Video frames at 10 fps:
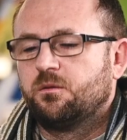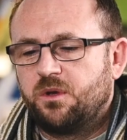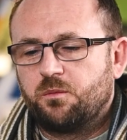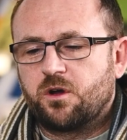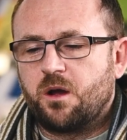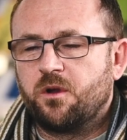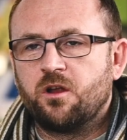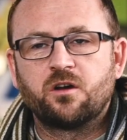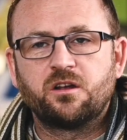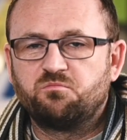people come
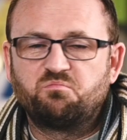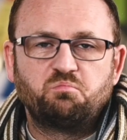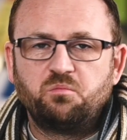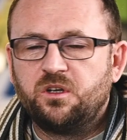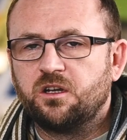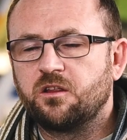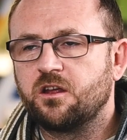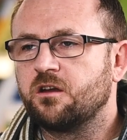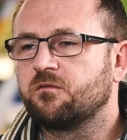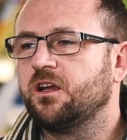along and, you know,
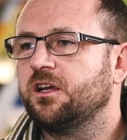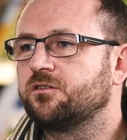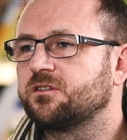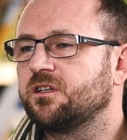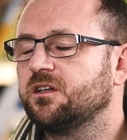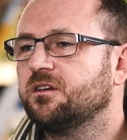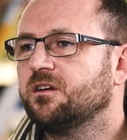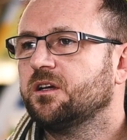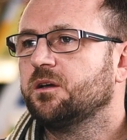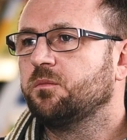they're not really interested,
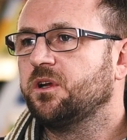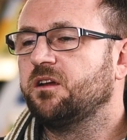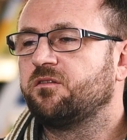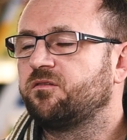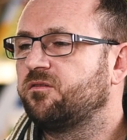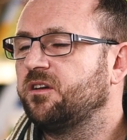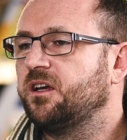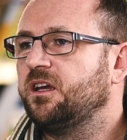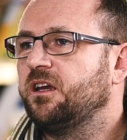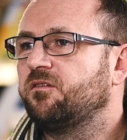but if
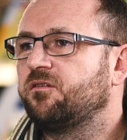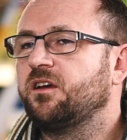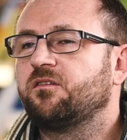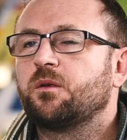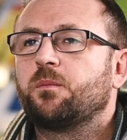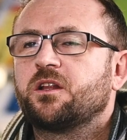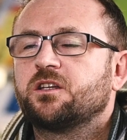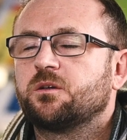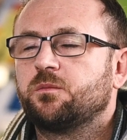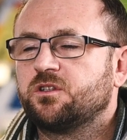the
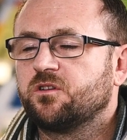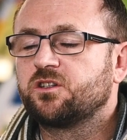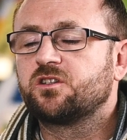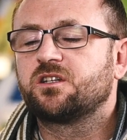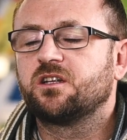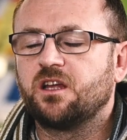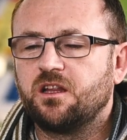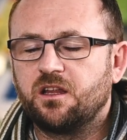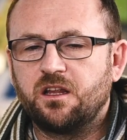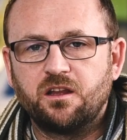participants are interested,
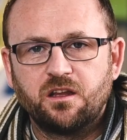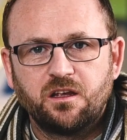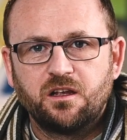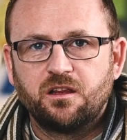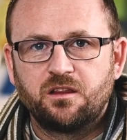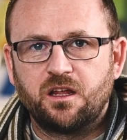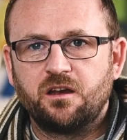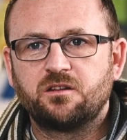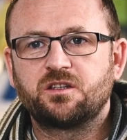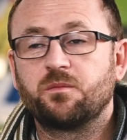then
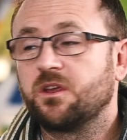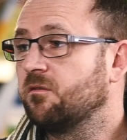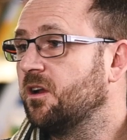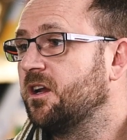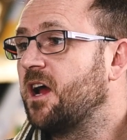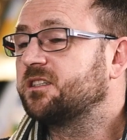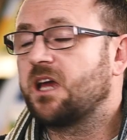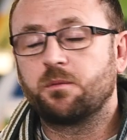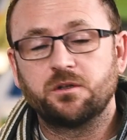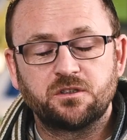then something really nice
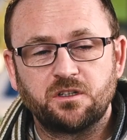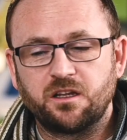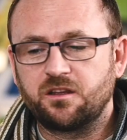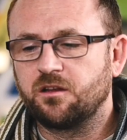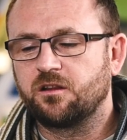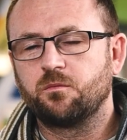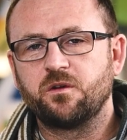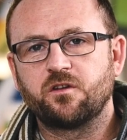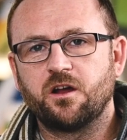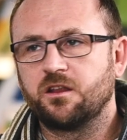happens. And I think that
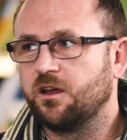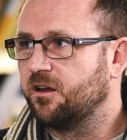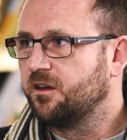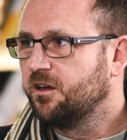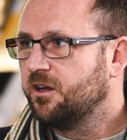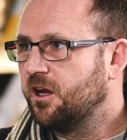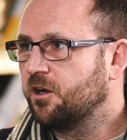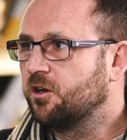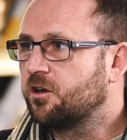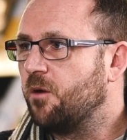we've got a
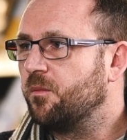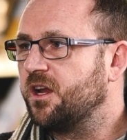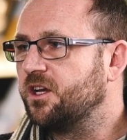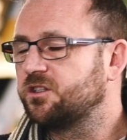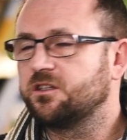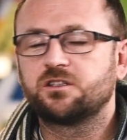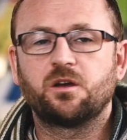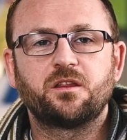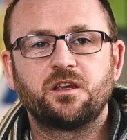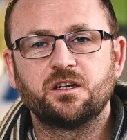good combination.
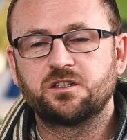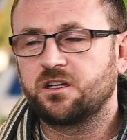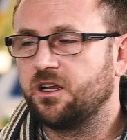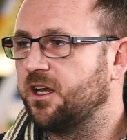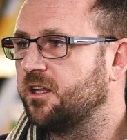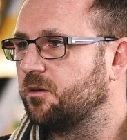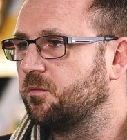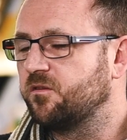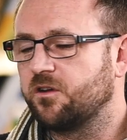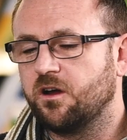So I think it's clear that we've